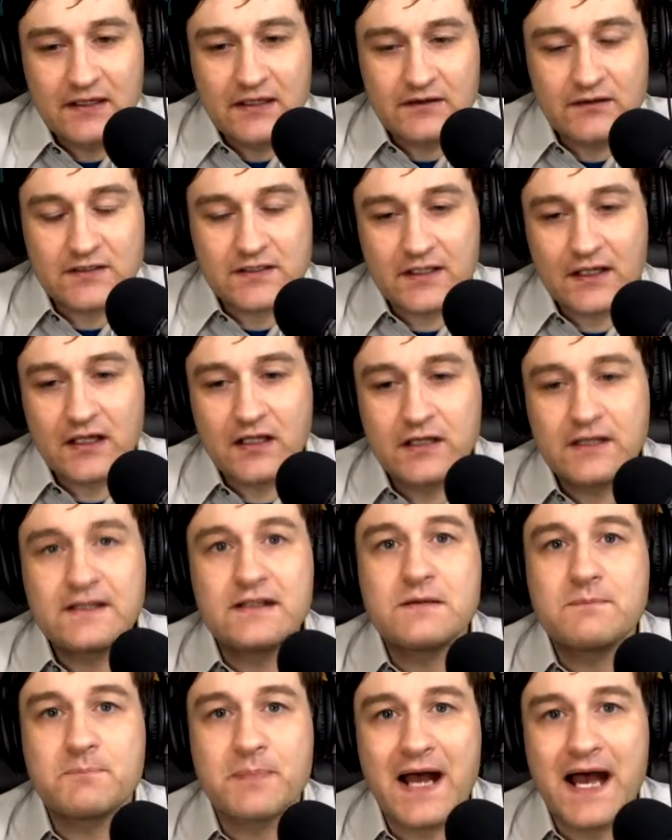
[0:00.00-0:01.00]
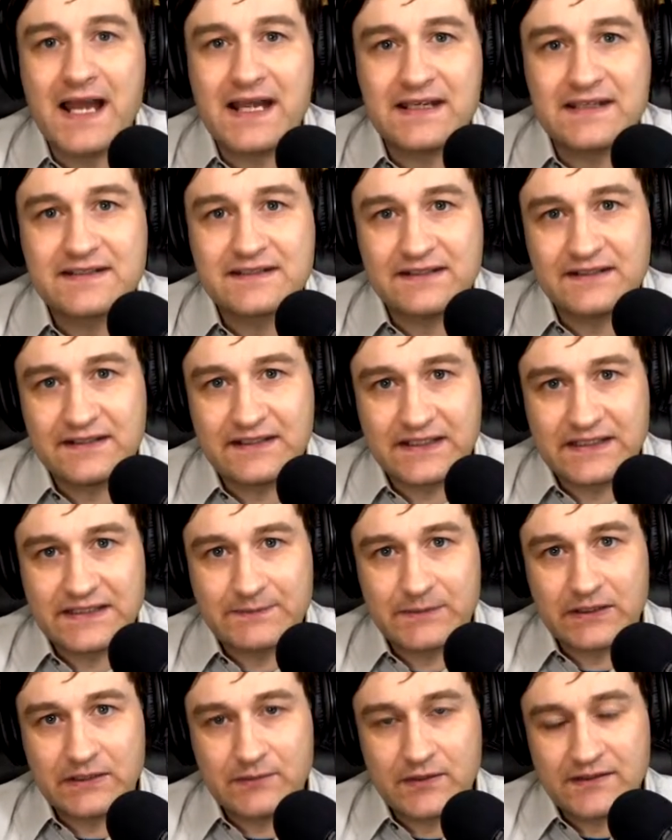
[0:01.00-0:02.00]
There's a clear bias in the
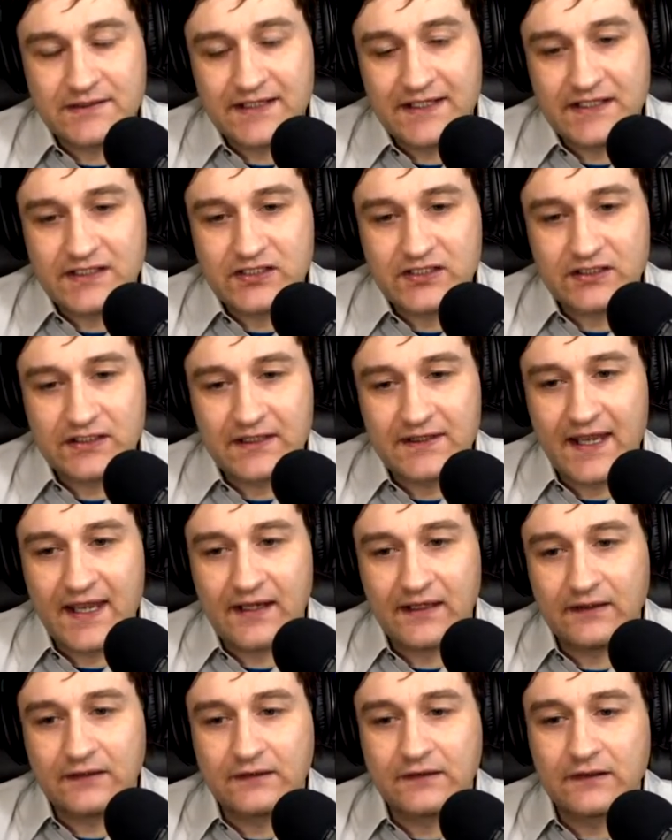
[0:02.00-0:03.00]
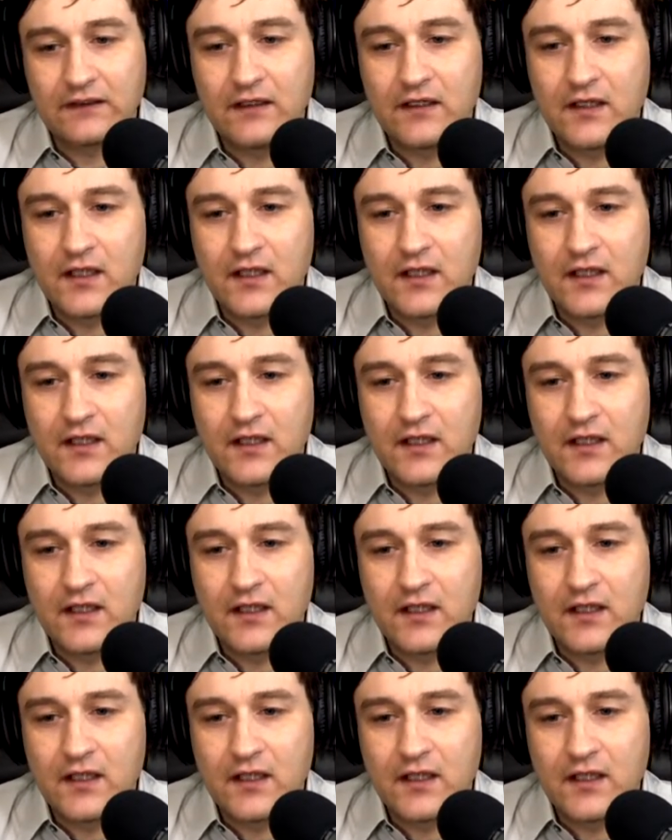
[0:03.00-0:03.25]
experimentation, and that is